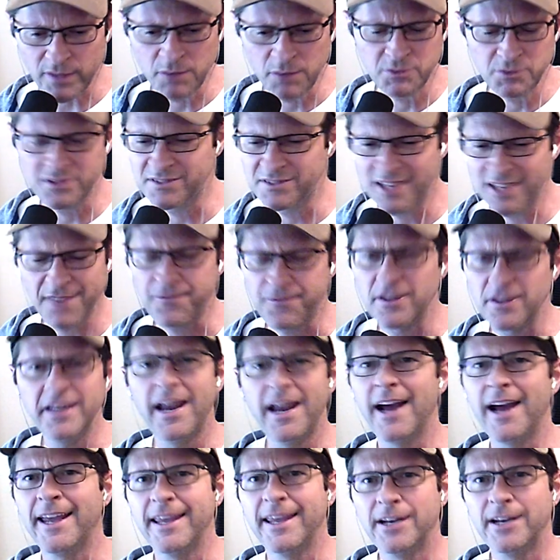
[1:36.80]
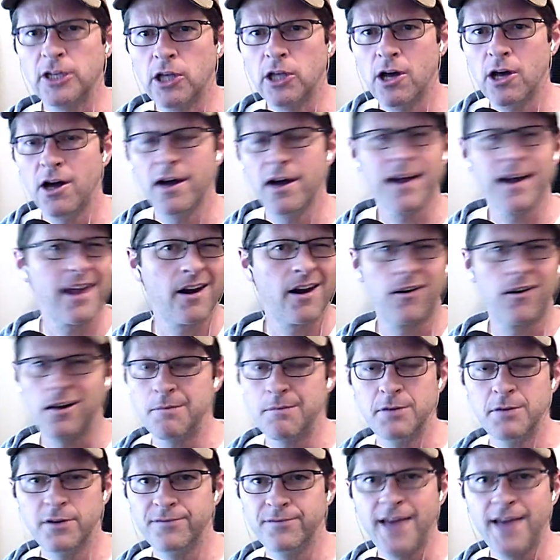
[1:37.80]
definitely not getting along. I'd already
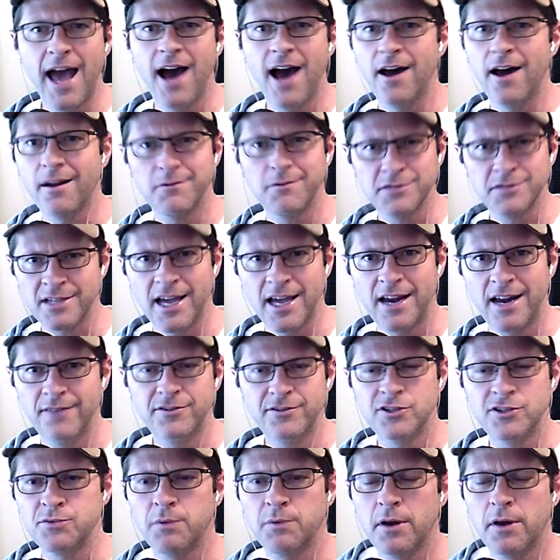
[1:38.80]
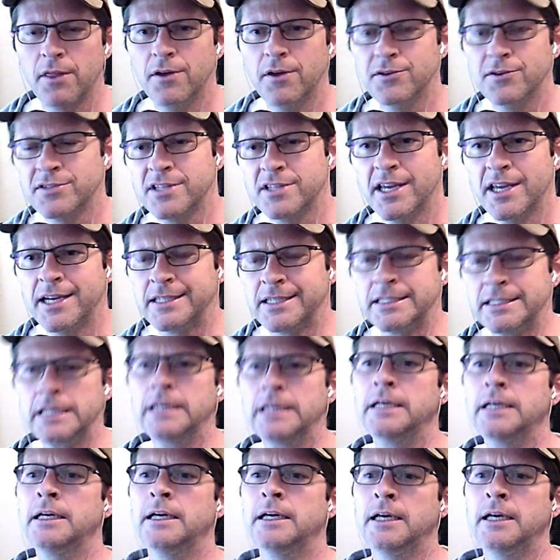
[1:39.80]
moved out. It was kind of just one of those things.
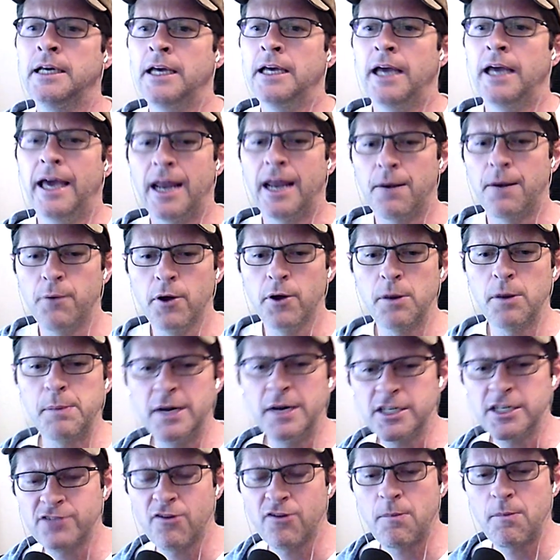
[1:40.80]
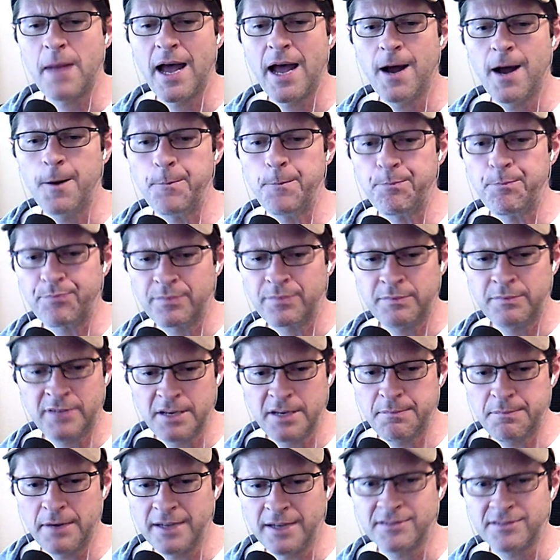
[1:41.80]
And I wrote a bunch of them out, did
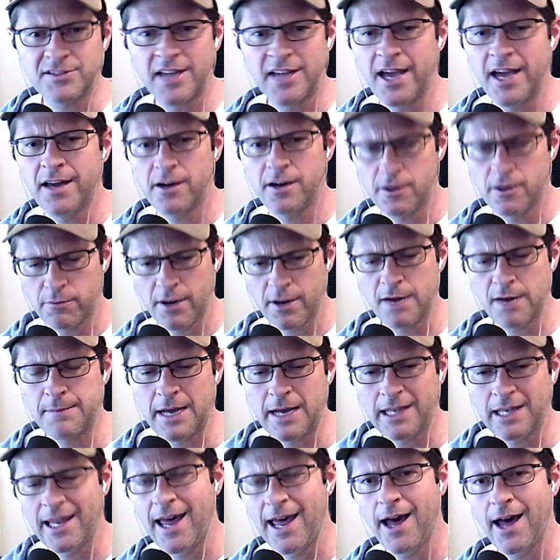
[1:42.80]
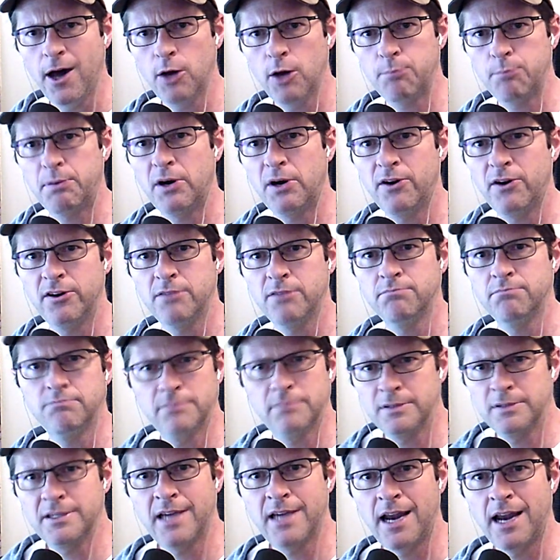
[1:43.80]
my standard, read them out loud, burned them.
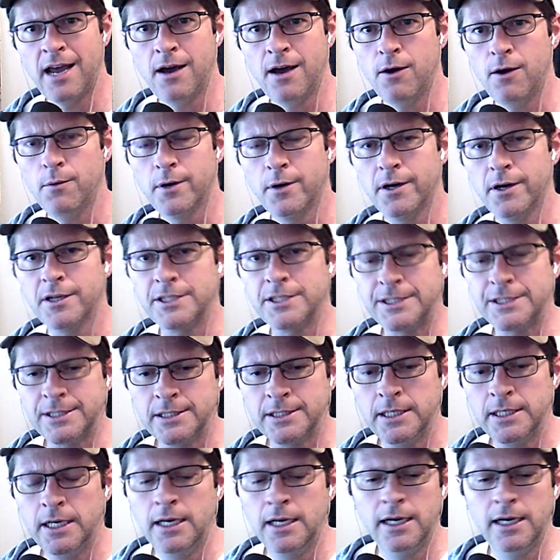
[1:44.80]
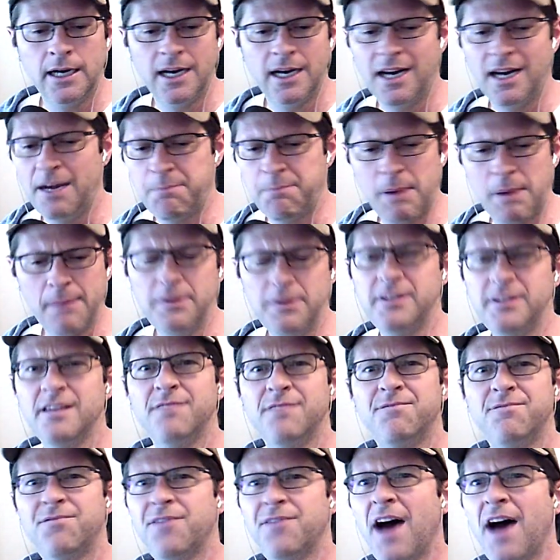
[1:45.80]
That's kind of how it works. I probably did
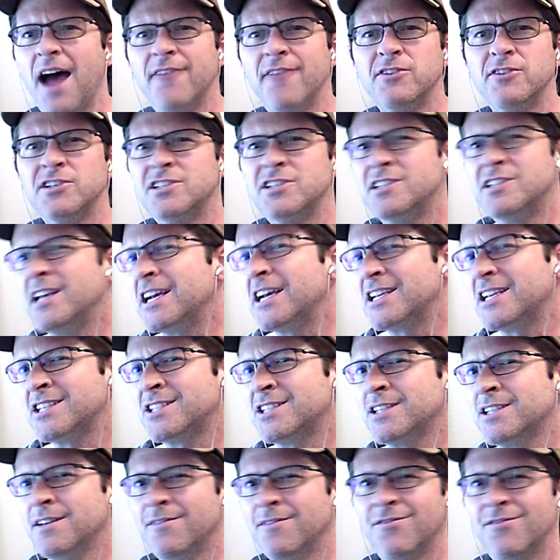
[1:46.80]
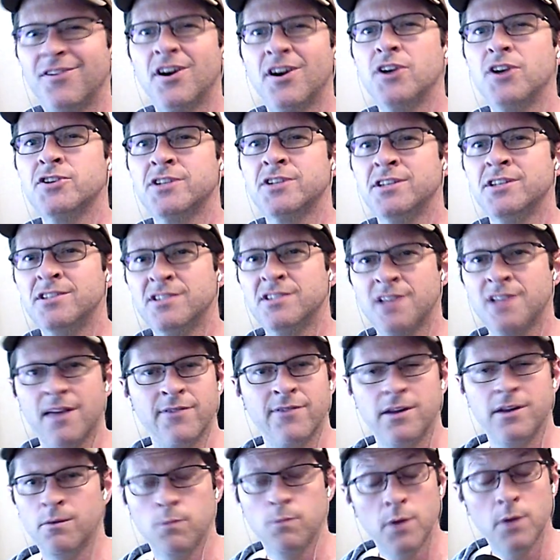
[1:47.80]
5 or 6 versions of
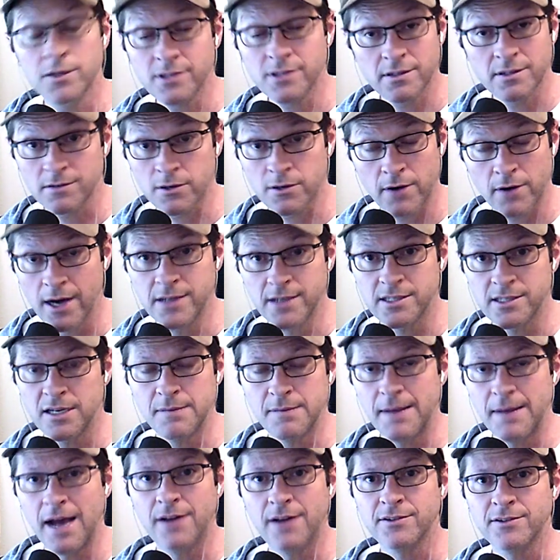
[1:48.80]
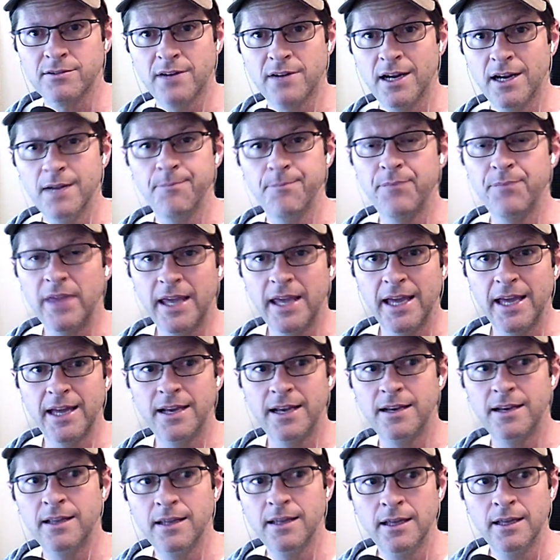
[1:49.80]
it. Wasn't crazy amounts, right?
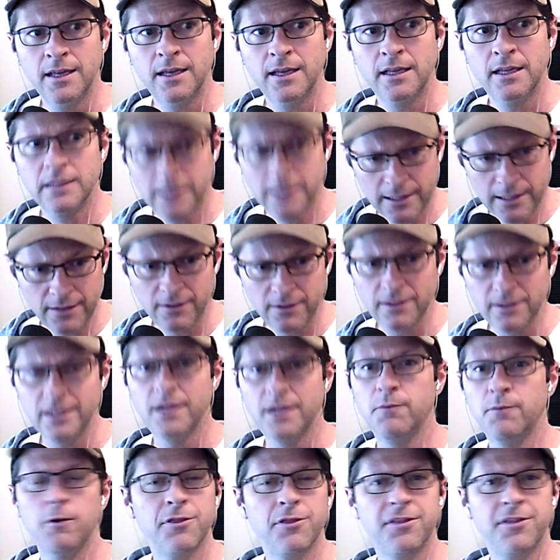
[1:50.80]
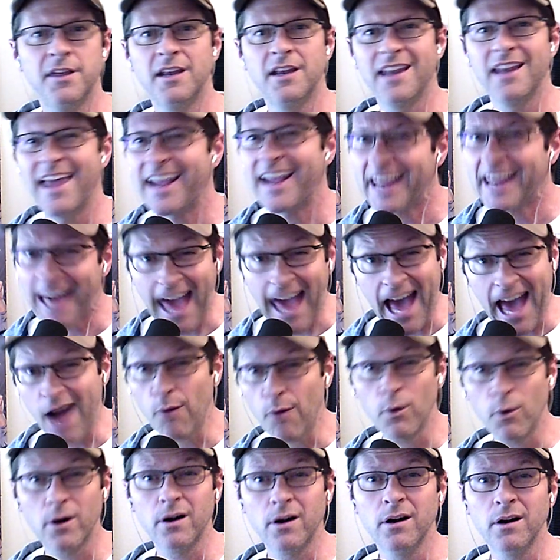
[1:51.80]
And literally within like an
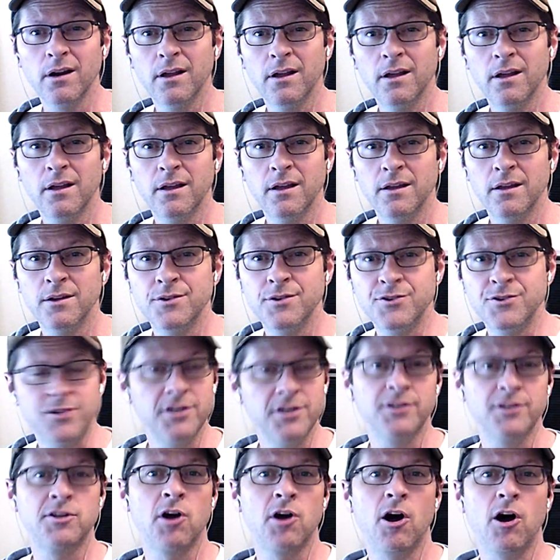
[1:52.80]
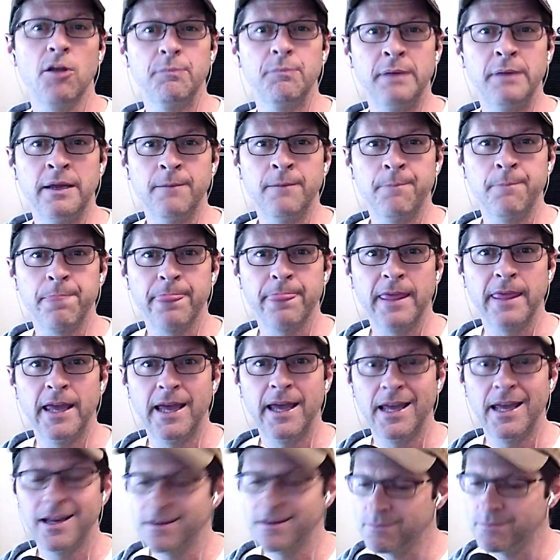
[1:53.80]
hour, she had called me.
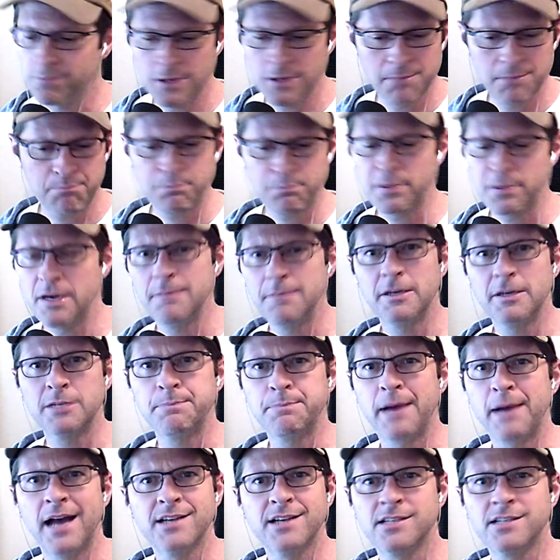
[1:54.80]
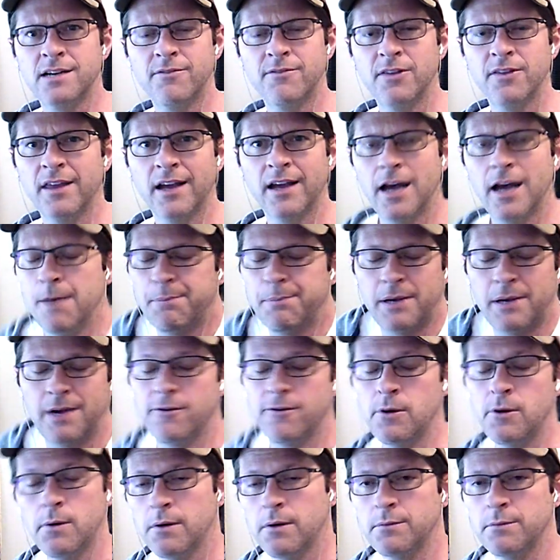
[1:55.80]
And we pretty much patched everything up, and
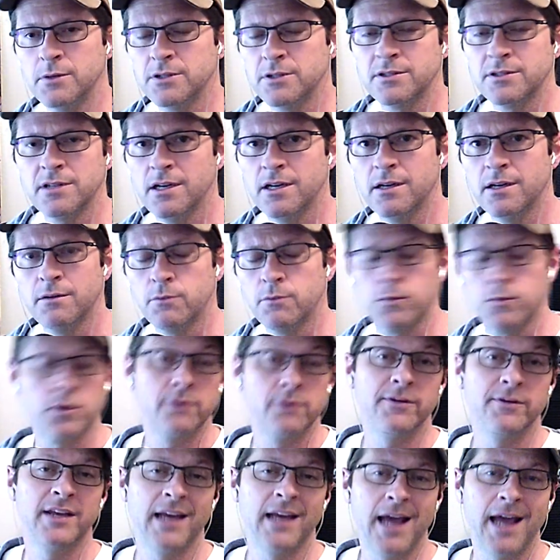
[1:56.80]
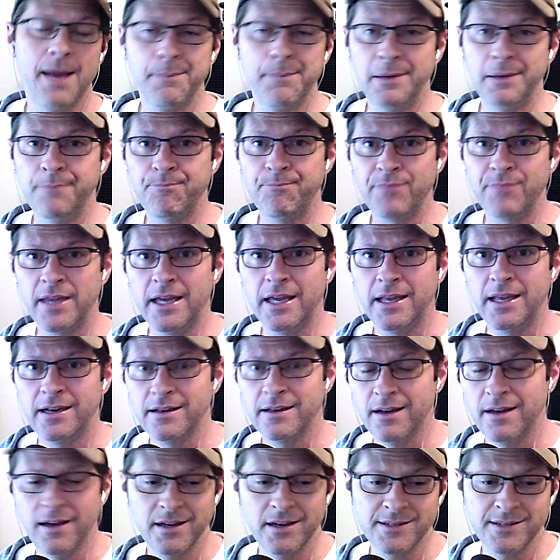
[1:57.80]
everyone was groovy and happy. And
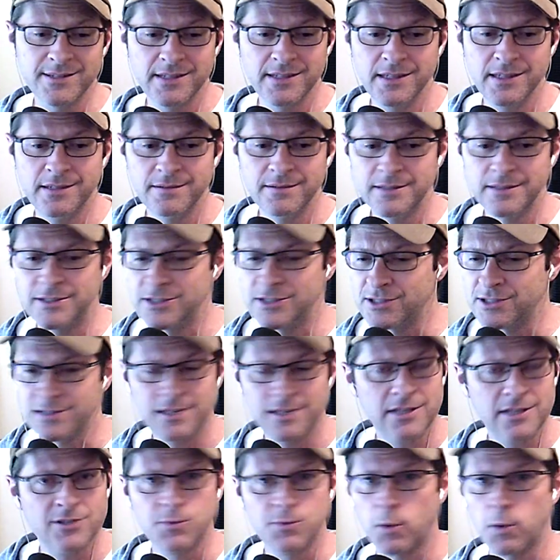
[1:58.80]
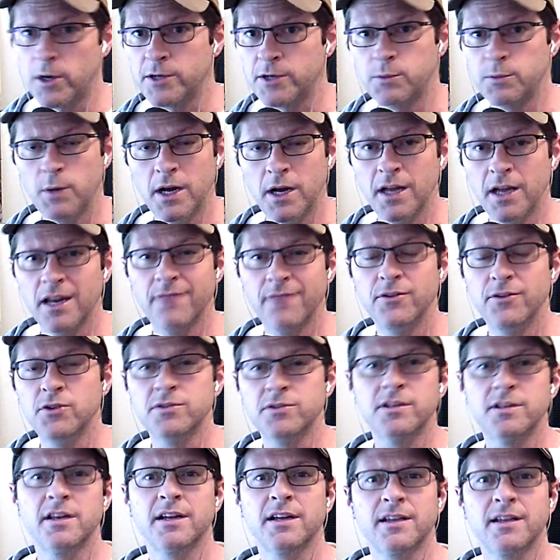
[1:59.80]
honestly, it's worked well, and I've used
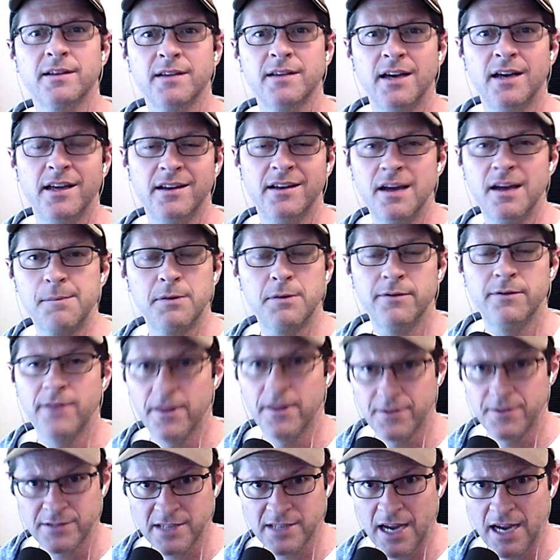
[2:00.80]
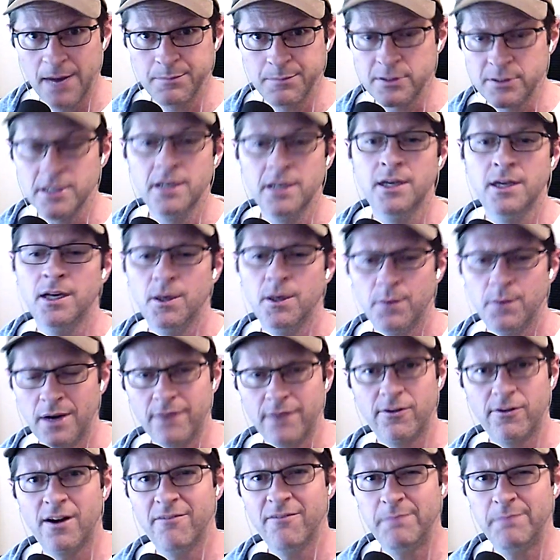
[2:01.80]
it a number of other times whenever I've